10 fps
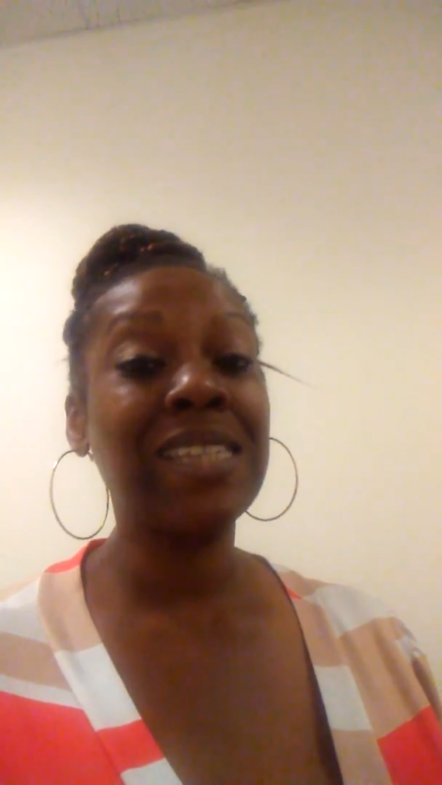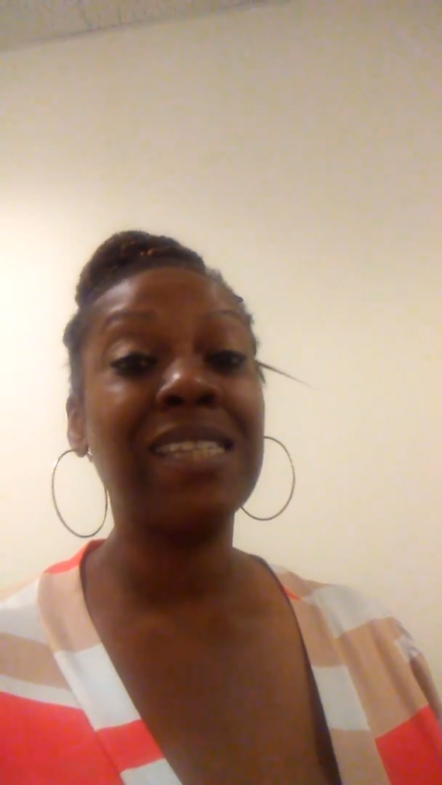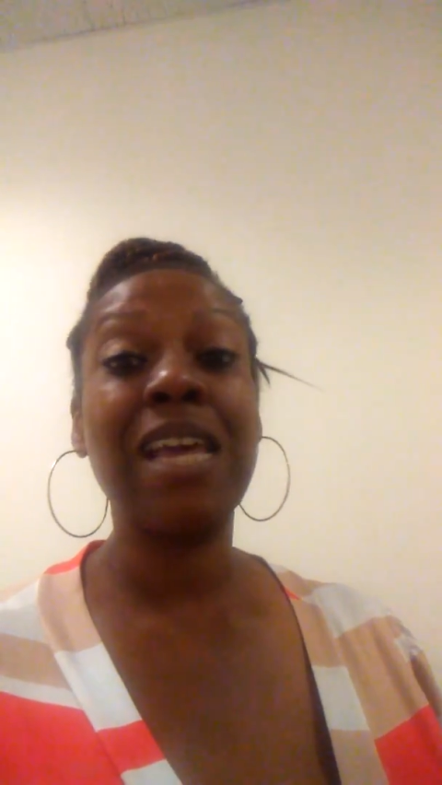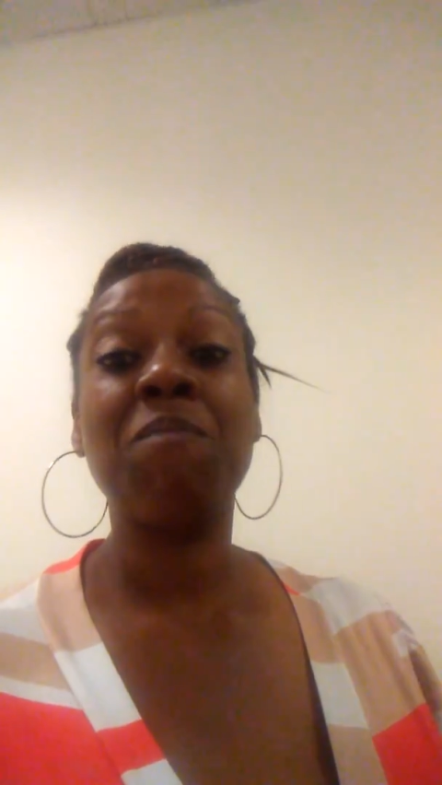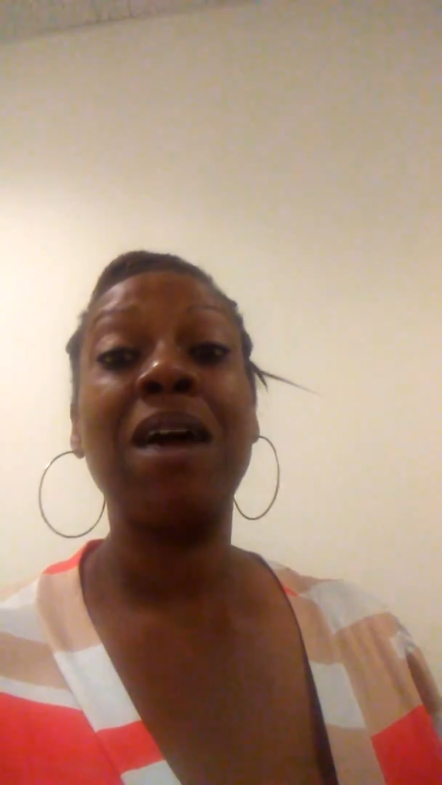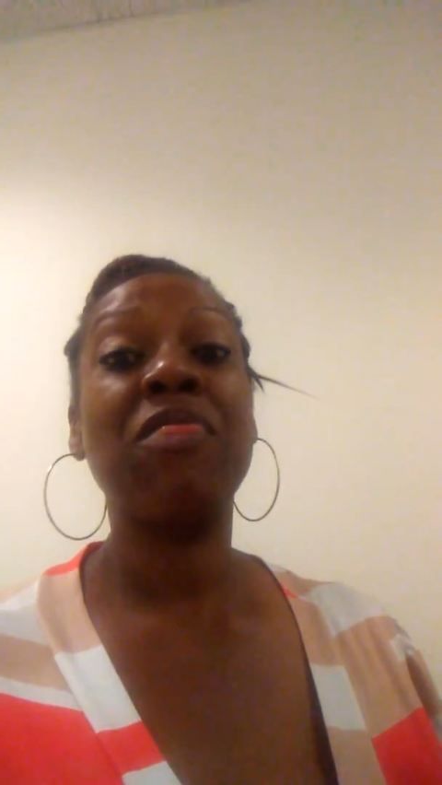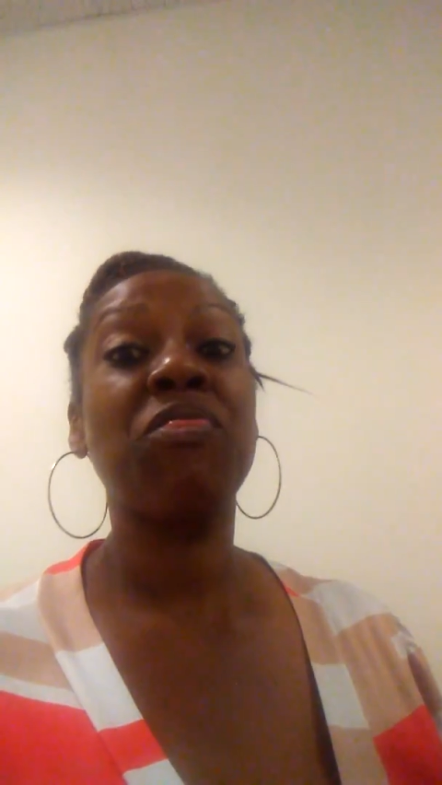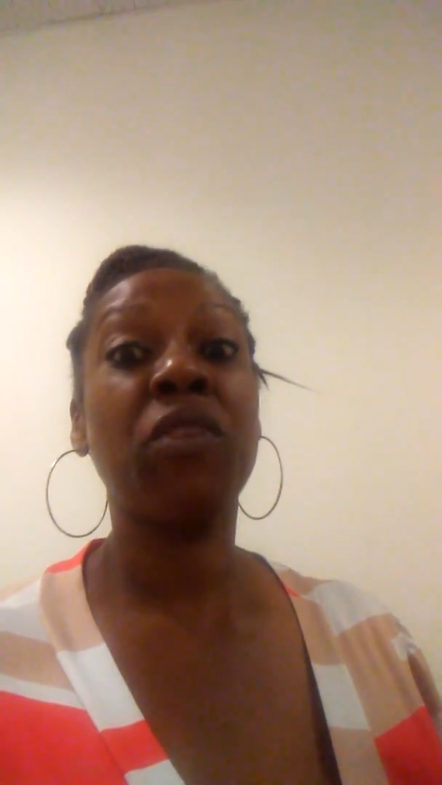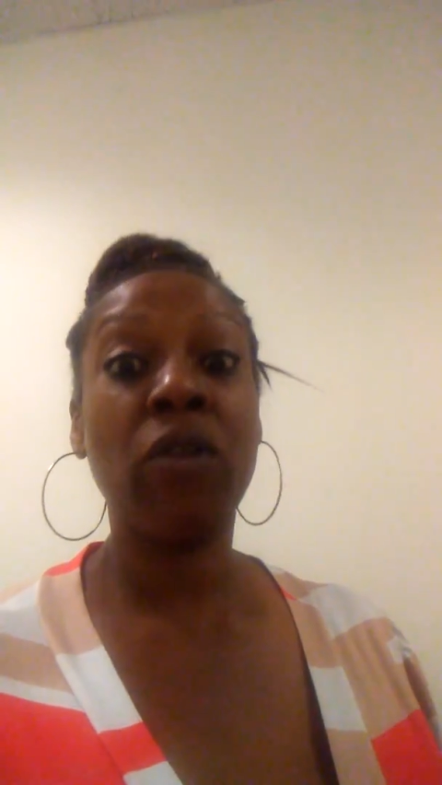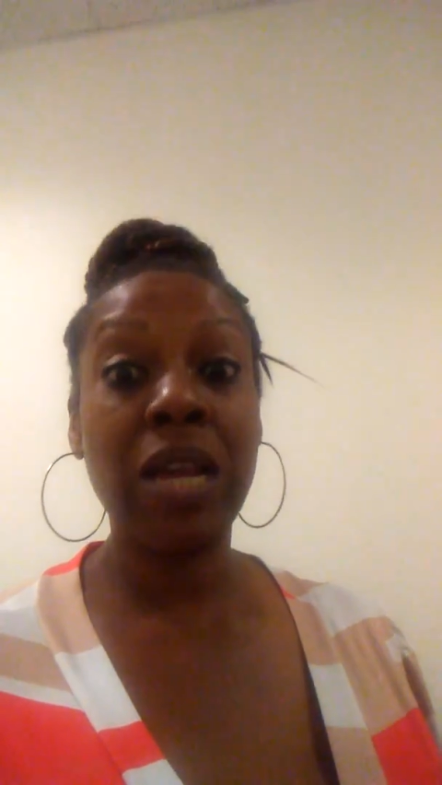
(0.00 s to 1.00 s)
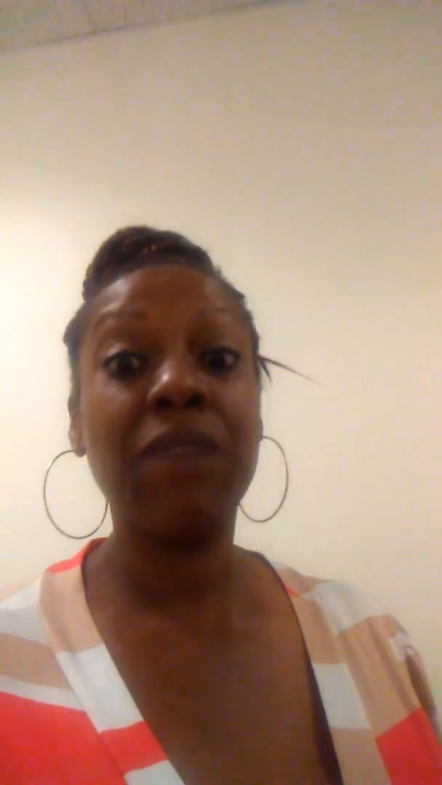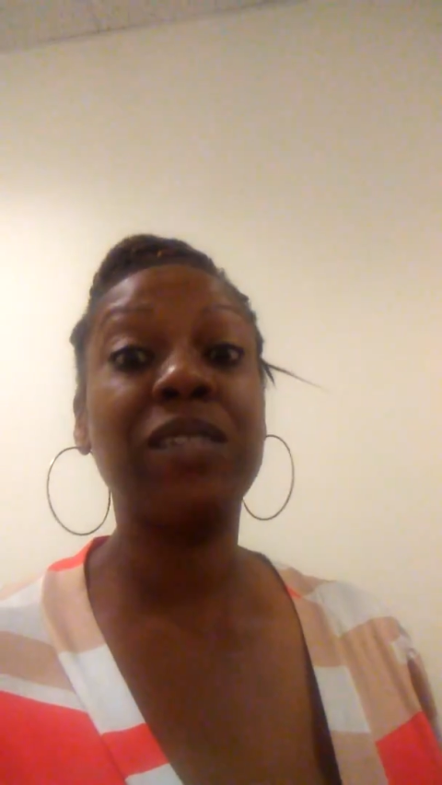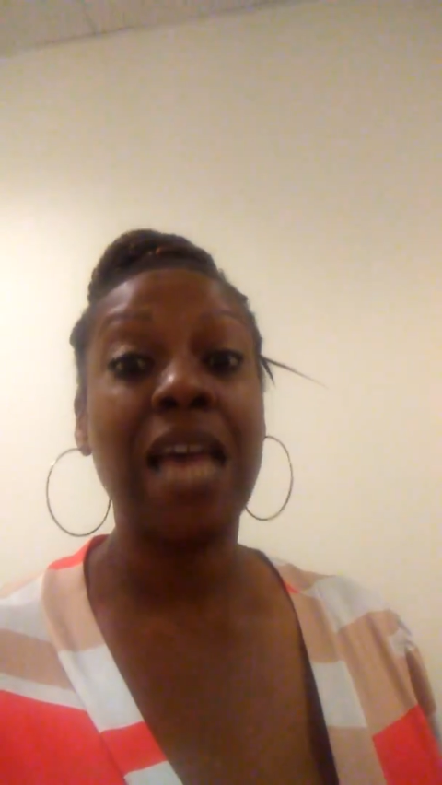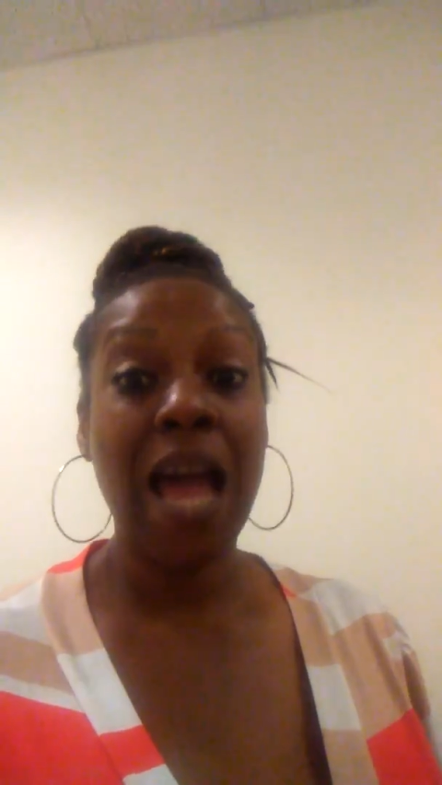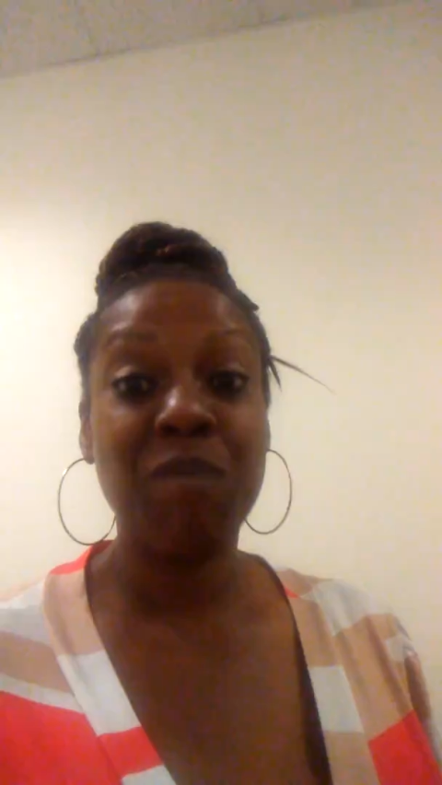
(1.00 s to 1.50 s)
This is like my
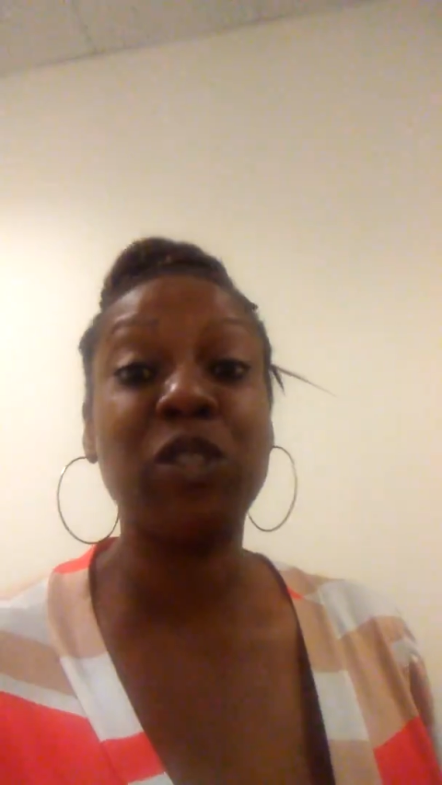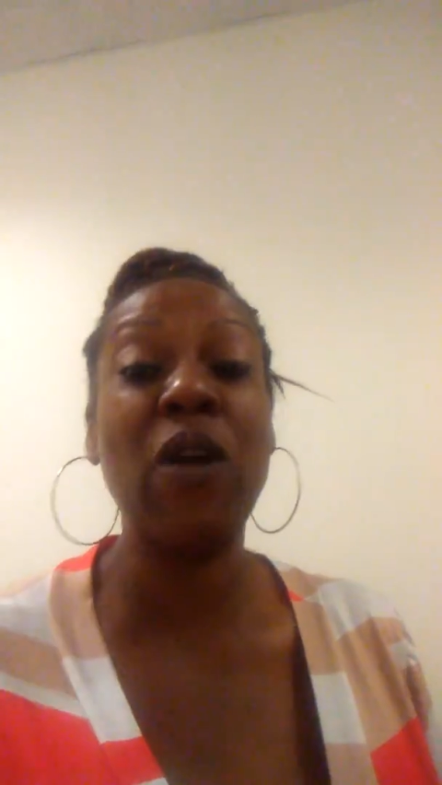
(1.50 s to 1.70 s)
30th time